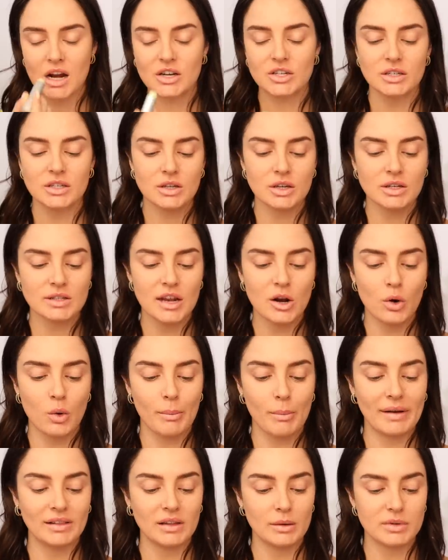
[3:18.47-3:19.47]
Just because I don't
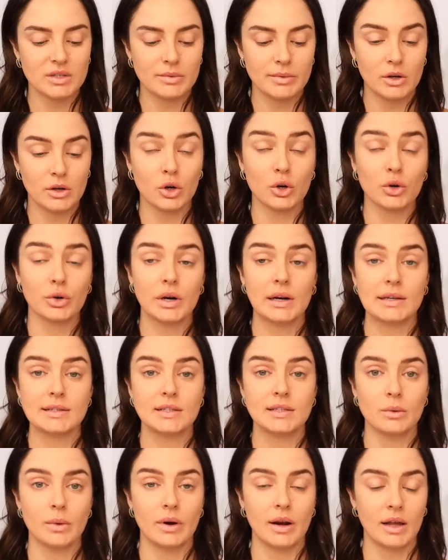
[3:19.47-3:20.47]
want my lips to be all
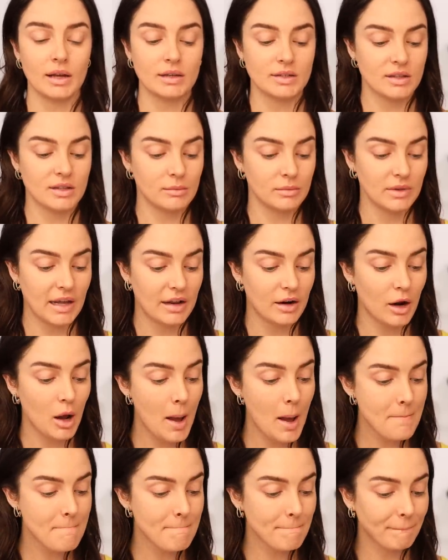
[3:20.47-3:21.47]
crusty when I get to them later.
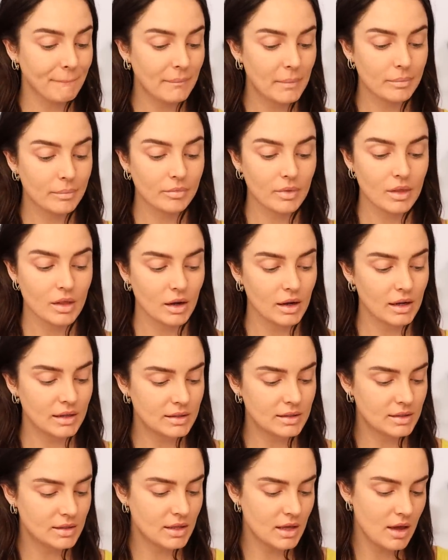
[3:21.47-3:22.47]

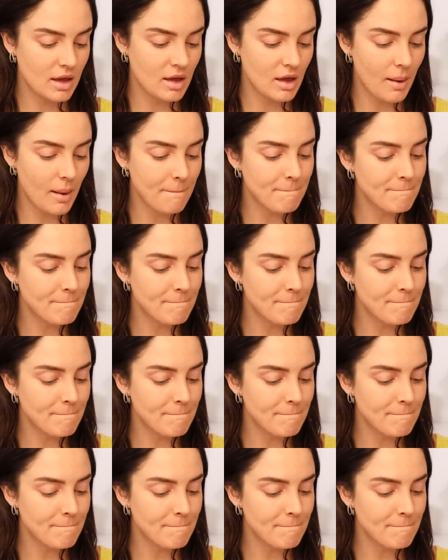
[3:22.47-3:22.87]
It's the